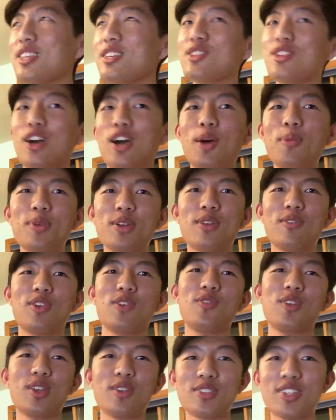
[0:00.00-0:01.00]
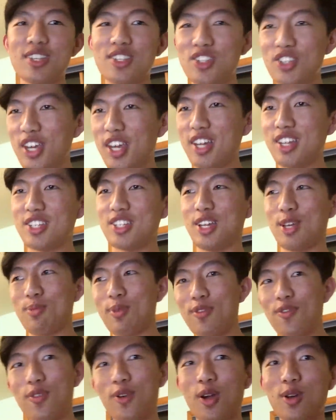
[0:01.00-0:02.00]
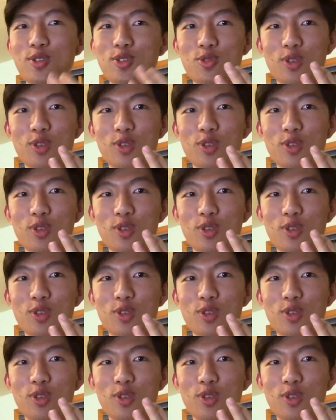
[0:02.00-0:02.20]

the topic of the videos has changed. Like before I was